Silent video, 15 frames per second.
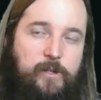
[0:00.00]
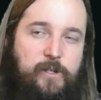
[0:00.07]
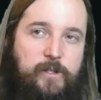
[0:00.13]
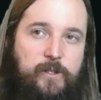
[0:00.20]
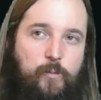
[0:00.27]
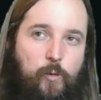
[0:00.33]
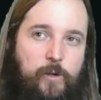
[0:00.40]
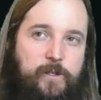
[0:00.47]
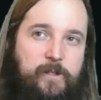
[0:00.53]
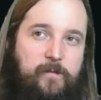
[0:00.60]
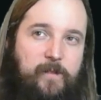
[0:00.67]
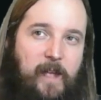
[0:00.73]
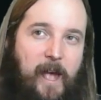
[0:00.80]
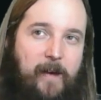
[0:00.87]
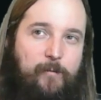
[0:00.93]
is worse if
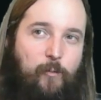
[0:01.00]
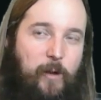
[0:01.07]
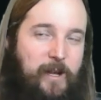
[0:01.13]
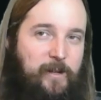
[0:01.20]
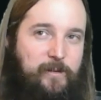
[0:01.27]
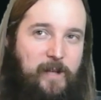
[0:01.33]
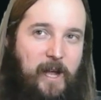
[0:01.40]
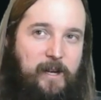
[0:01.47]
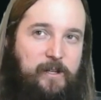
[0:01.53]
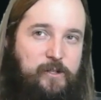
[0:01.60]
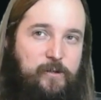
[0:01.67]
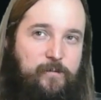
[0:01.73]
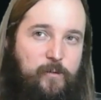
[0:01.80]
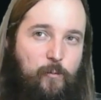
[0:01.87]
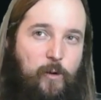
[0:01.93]
they have a way to kind of
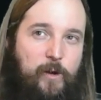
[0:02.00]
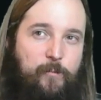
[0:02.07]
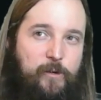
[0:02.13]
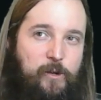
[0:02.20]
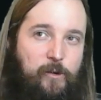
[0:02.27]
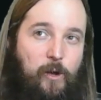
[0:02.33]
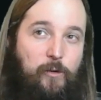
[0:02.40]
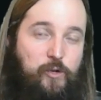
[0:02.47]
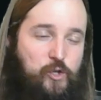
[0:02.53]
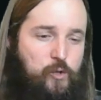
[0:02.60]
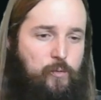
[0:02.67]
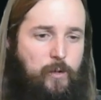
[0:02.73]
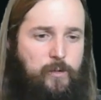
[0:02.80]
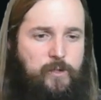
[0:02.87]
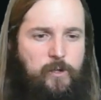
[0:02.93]
2-for-1 when you go to
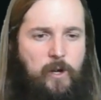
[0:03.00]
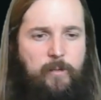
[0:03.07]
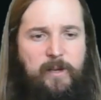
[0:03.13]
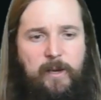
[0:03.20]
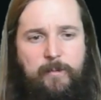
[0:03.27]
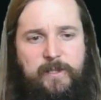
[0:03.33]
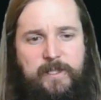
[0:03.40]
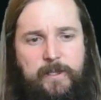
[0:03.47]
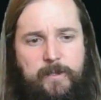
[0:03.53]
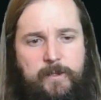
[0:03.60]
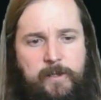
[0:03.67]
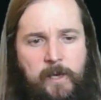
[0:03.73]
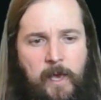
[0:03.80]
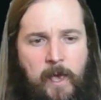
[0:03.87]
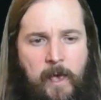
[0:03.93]
shoot your Screaming
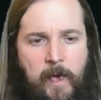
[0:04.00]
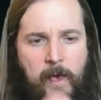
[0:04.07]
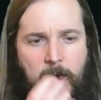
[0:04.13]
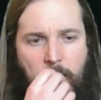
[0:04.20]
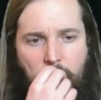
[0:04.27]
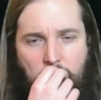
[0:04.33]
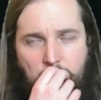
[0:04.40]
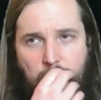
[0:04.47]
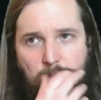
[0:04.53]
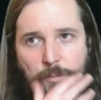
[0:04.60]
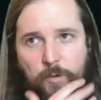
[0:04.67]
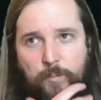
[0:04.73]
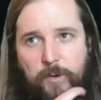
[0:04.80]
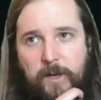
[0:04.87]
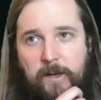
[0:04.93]
Nemesis.
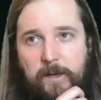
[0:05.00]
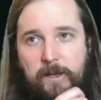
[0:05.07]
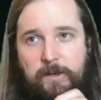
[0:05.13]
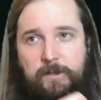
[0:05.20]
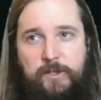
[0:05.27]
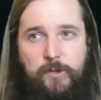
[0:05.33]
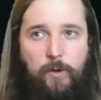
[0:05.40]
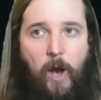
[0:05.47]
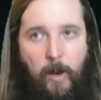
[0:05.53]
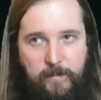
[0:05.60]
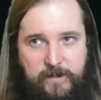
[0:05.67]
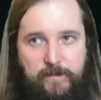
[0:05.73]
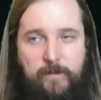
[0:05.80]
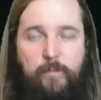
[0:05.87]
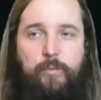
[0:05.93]
We're bringing in 2
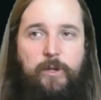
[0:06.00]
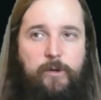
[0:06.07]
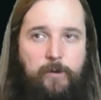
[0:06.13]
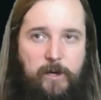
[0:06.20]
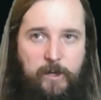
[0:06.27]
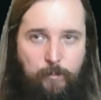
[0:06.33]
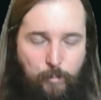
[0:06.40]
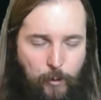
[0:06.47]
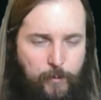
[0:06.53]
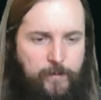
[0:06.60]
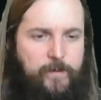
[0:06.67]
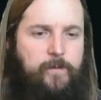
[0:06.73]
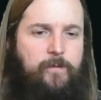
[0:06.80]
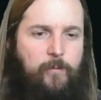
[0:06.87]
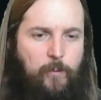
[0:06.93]
copies of the Obliterating
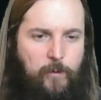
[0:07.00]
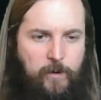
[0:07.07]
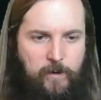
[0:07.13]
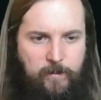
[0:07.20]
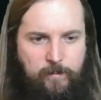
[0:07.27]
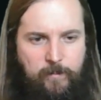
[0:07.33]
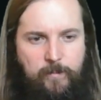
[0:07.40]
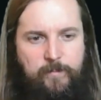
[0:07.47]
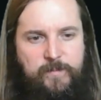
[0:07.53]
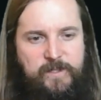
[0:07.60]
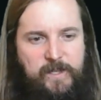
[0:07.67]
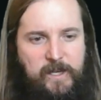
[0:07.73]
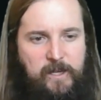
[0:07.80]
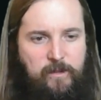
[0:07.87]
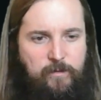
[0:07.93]
Bolt for
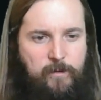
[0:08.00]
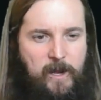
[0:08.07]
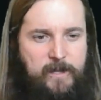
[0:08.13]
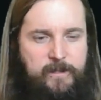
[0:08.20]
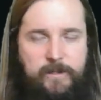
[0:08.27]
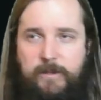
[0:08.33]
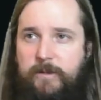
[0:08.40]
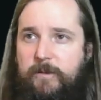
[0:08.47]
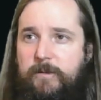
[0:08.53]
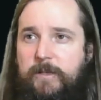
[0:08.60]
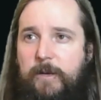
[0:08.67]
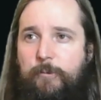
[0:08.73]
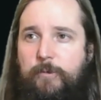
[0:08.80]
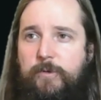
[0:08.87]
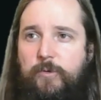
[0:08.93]
sticky threats.
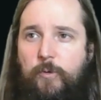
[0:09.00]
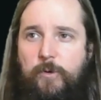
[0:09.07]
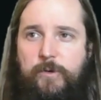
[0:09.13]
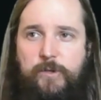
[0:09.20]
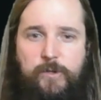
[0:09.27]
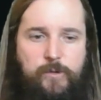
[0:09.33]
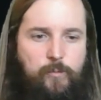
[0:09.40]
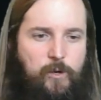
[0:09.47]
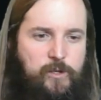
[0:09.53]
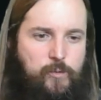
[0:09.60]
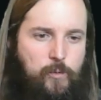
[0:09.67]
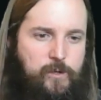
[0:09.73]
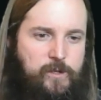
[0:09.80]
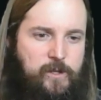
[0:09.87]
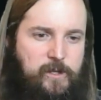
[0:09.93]
Same with one
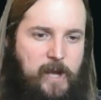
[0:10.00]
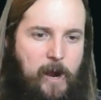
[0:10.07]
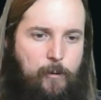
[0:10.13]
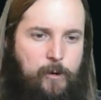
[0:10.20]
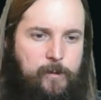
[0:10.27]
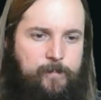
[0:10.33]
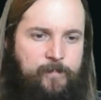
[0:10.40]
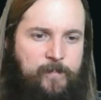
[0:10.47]
Torch the Tower.